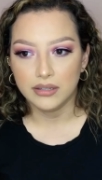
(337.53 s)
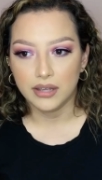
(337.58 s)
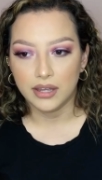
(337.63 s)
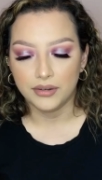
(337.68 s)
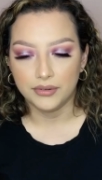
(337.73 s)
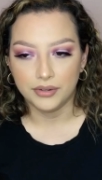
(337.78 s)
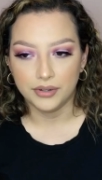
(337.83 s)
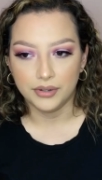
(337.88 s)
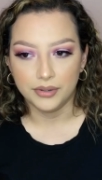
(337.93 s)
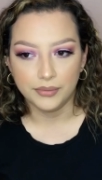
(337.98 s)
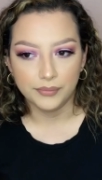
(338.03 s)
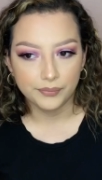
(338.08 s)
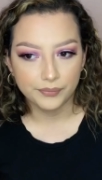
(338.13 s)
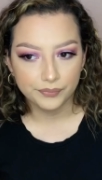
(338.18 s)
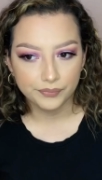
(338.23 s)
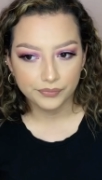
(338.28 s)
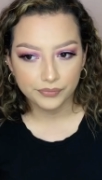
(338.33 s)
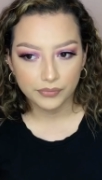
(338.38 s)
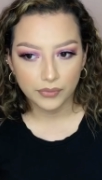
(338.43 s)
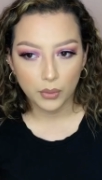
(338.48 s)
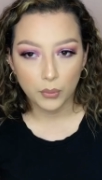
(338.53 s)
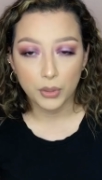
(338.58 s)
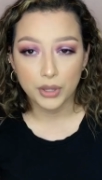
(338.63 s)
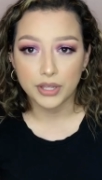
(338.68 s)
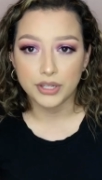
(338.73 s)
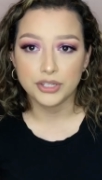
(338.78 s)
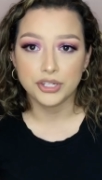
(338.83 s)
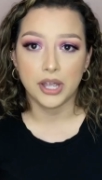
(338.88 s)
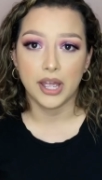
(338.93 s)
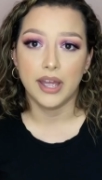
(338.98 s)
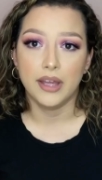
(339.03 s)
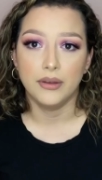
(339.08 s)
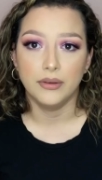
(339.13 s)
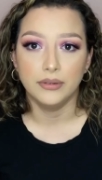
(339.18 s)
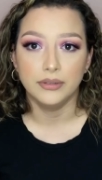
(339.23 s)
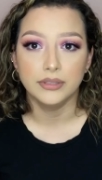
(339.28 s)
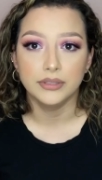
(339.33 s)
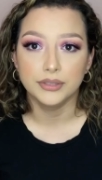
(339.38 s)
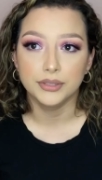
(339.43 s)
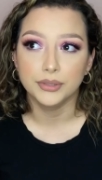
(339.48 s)
I don't know, with a
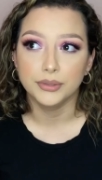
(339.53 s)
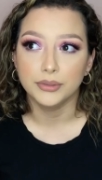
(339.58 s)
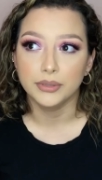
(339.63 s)
child too.